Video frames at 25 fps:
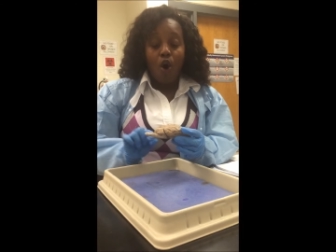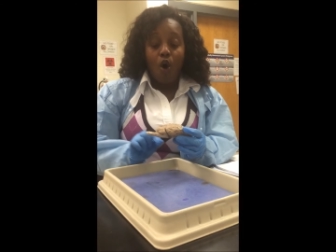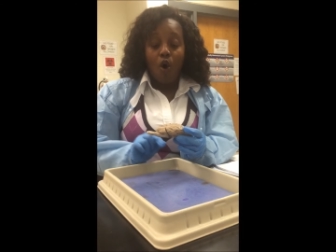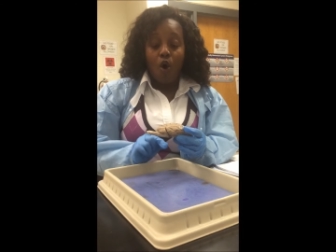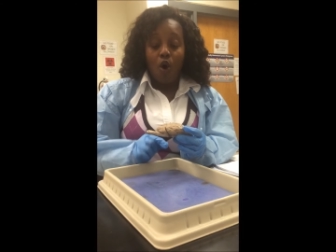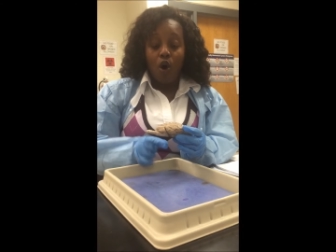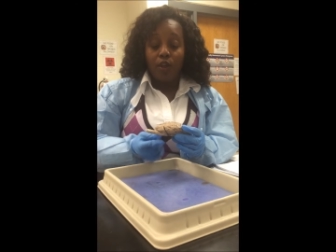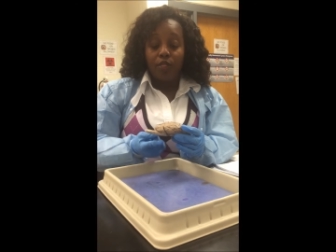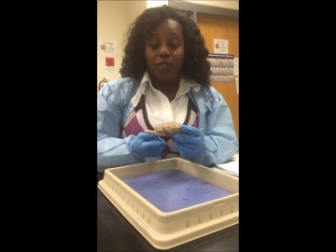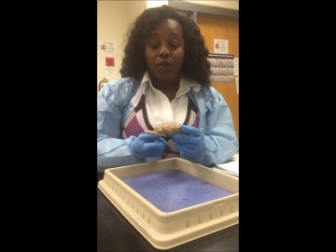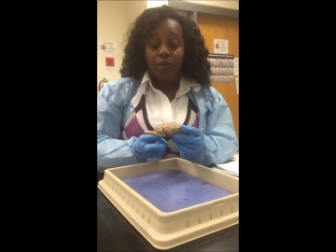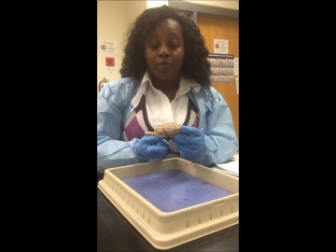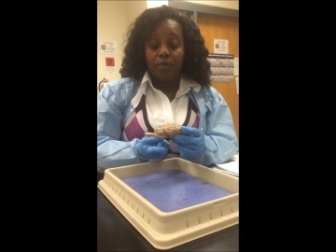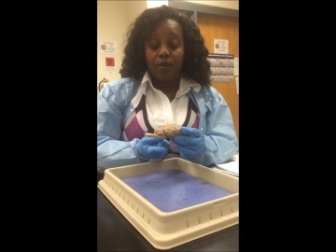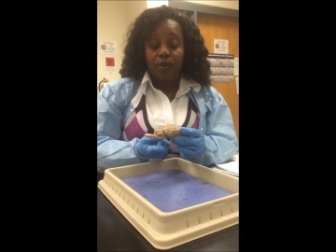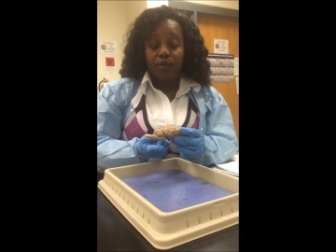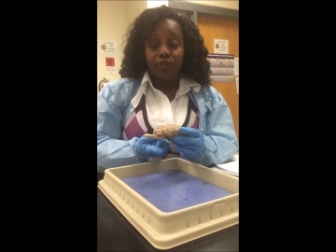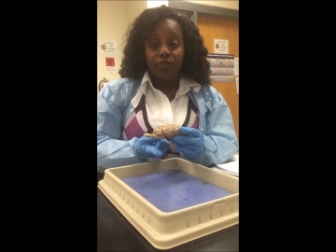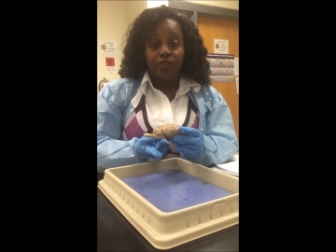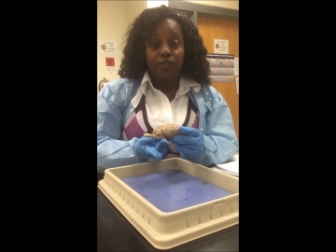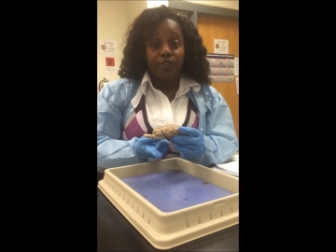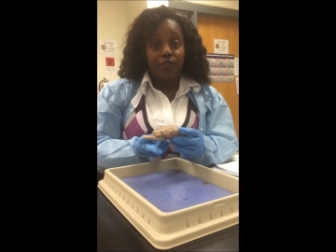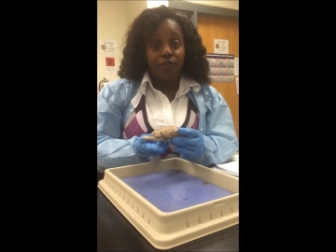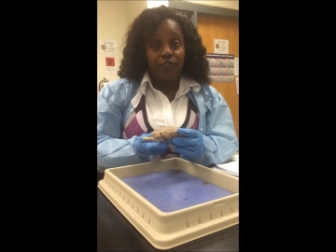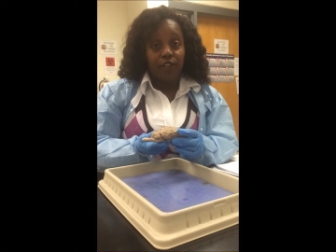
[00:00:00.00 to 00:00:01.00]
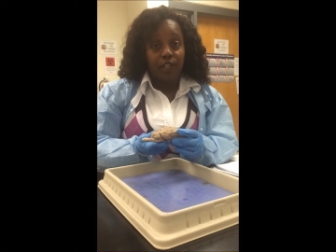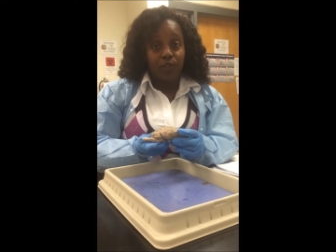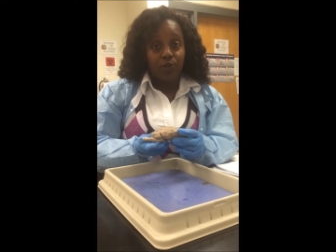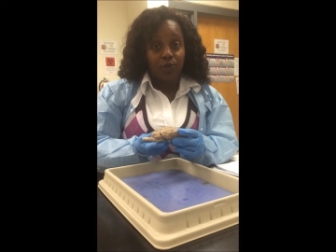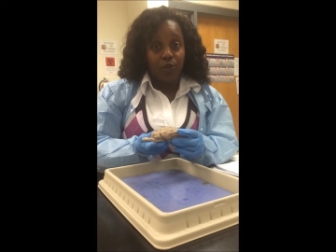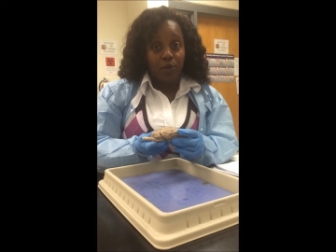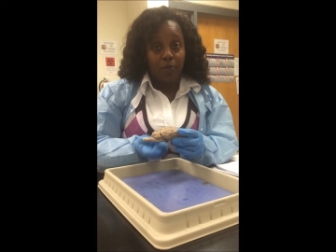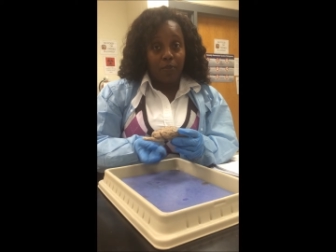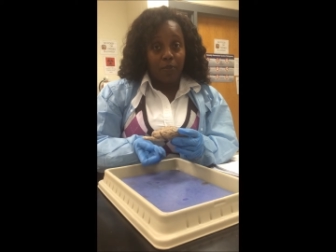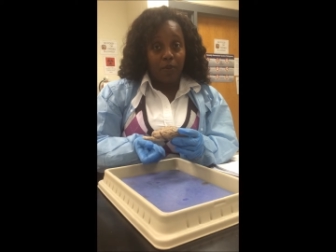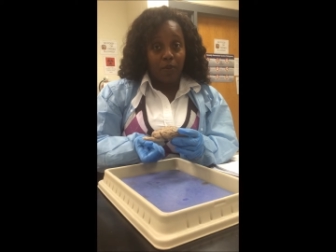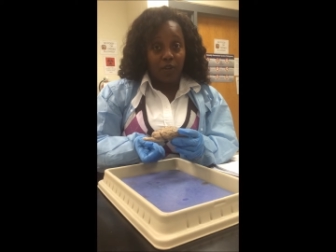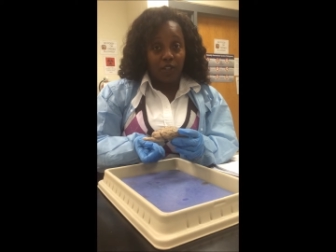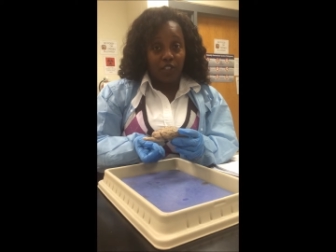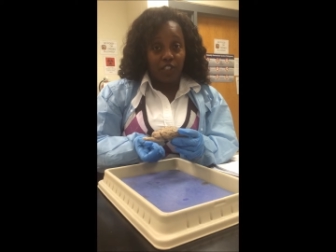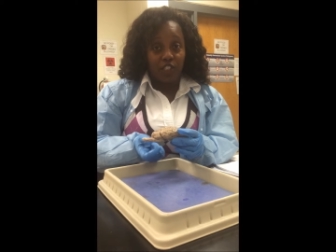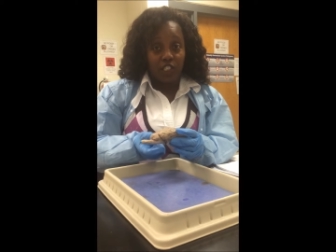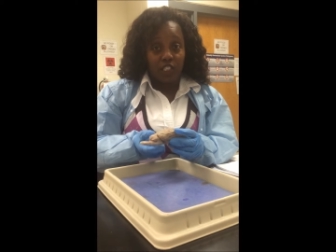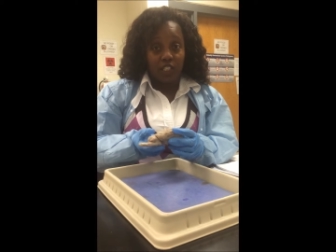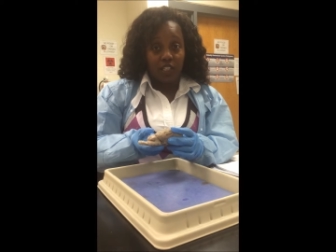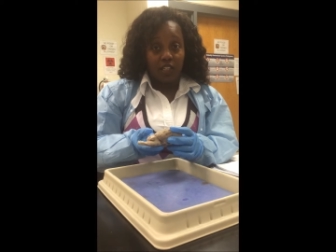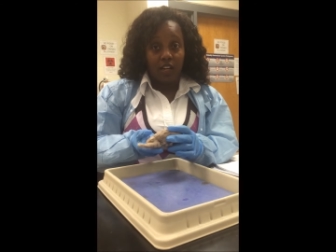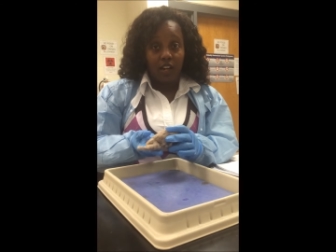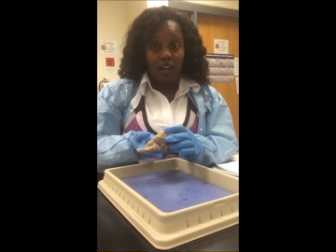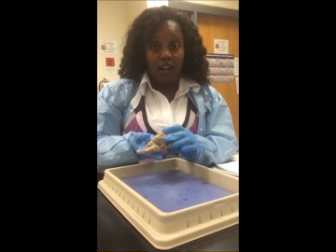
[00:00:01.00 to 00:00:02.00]
or the most ventral
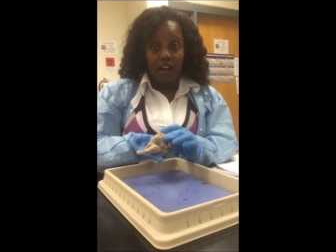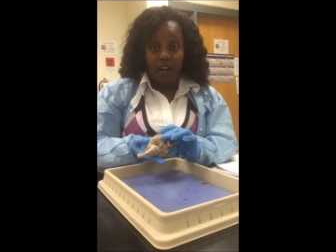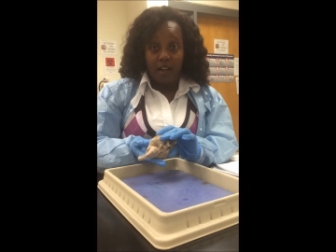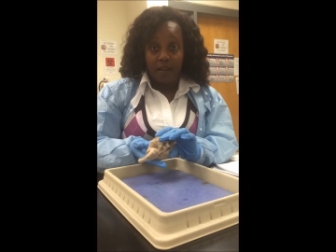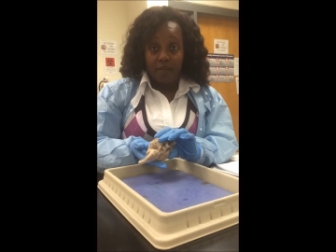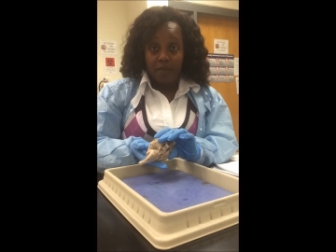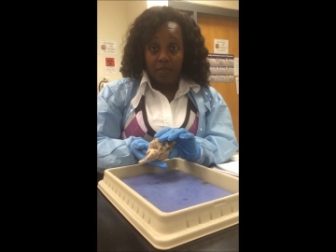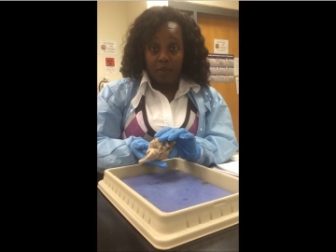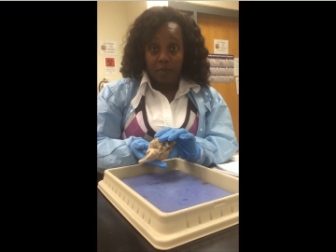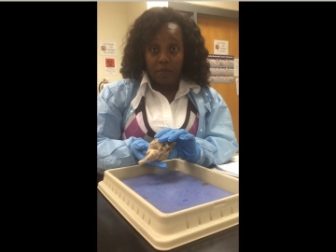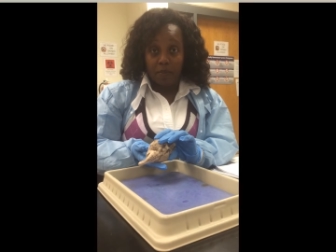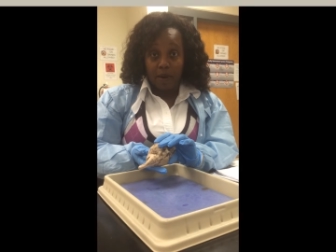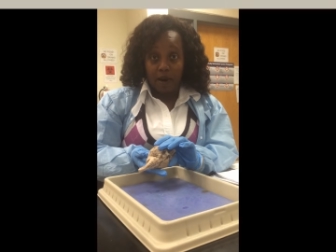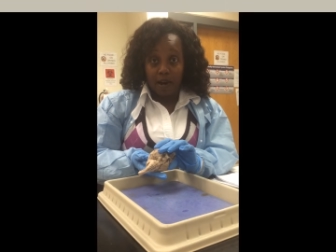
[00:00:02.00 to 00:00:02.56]
portion of the